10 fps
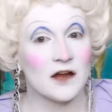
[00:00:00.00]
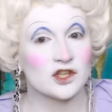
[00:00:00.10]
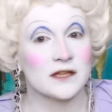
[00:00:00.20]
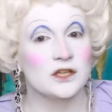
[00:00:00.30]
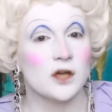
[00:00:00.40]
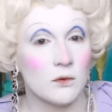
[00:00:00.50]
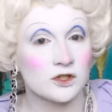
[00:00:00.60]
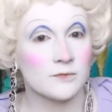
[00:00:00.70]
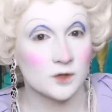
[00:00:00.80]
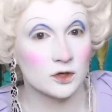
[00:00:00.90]
actually
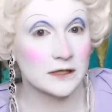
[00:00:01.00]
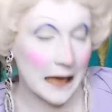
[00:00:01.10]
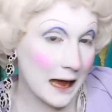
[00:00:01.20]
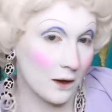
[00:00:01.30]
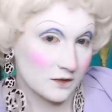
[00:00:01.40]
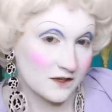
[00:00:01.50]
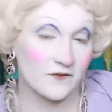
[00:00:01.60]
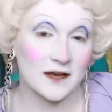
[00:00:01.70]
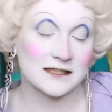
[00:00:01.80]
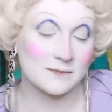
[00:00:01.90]
don't abduct cows
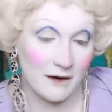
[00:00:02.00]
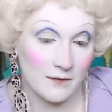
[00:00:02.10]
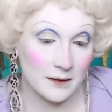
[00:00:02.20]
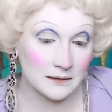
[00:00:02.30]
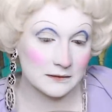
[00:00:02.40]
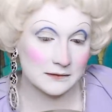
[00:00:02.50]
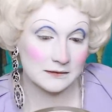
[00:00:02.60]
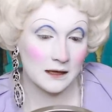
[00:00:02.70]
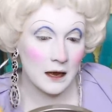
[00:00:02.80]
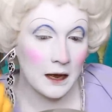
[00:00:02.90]
for
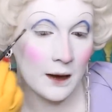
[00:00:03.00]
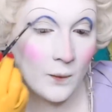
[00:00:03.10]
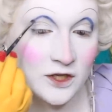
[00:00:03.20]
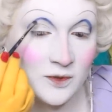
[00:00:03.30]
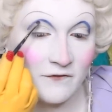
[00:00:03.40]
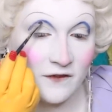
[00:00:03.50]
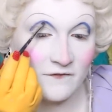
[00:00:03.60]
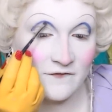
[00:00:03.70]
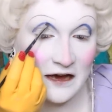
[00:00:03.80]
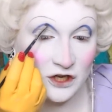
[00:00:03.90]
experiments. We do it for the
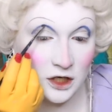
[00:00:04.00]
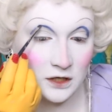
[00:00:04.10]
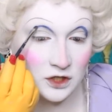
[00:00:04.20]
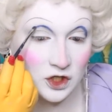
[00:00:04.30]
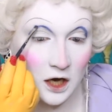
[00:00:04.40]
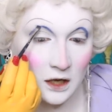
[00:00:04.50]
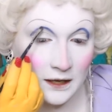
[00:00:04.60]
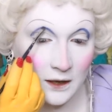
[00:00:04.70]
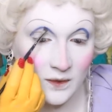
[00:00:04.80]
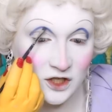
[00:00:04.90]
fashion,
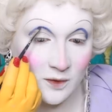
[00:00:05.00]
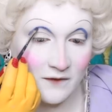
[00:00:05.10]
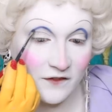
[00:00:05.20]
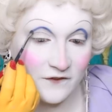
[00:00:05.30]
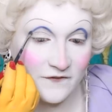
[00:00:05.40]
darling. We do it for the